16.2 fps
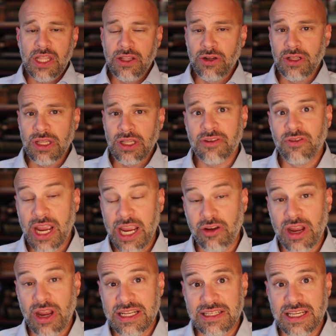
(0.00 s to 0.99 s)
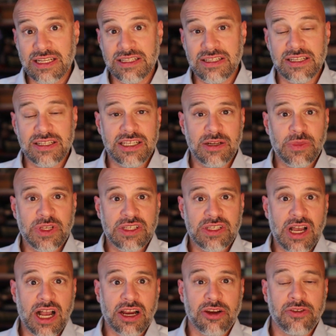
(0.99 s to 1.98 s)
are a lot of great, great scenes in
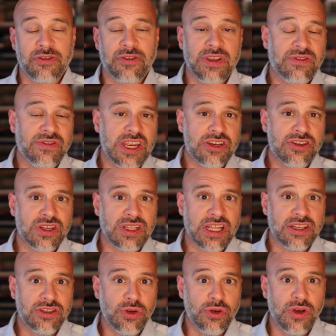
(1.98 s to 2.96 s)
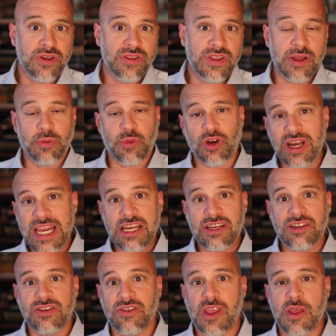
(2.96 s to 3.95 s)
cinematography featuring the two of them, or
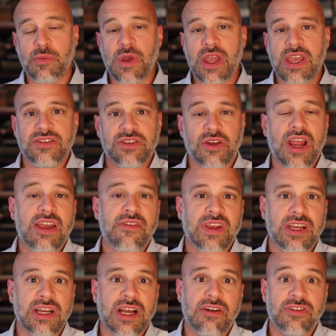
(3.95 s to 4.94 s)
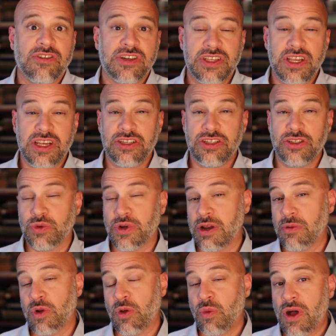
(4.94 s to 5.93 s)
each of them as they're having conversations. We're
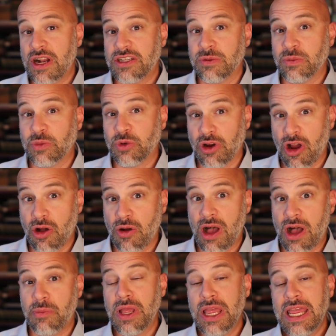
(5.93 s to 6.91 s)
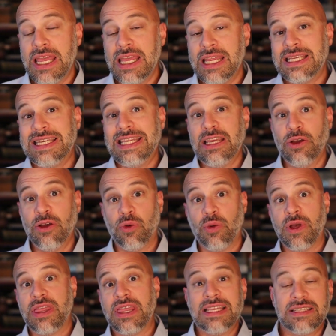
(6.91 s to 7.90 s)
able to watch them grow up, deal
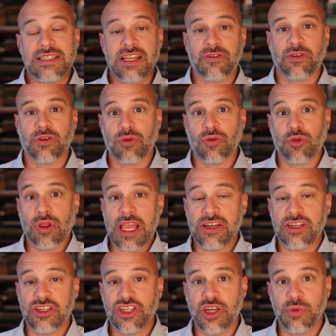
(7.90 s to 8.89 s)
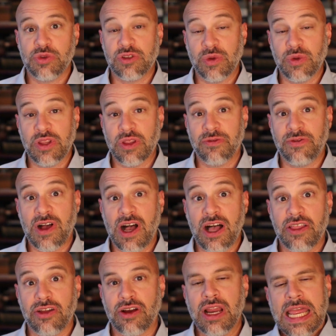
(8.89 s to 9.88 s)
with these different relationships with the
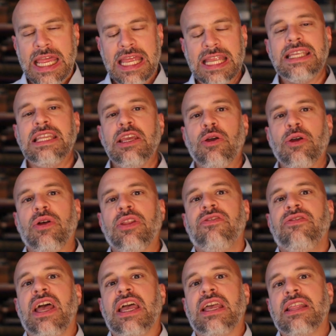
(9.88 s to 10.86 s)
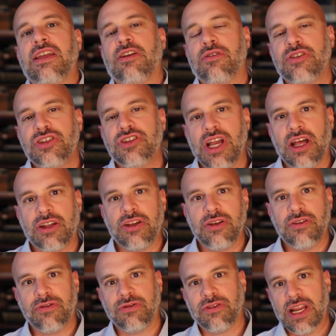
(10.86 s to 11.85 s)
father, deal with the fact that they were
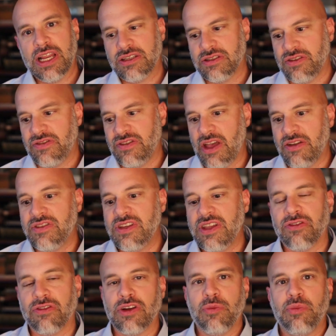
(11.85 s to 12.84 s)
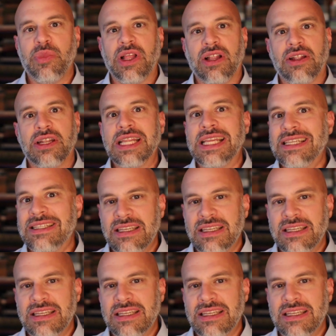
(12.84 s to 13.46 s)
childhood friends of different abilities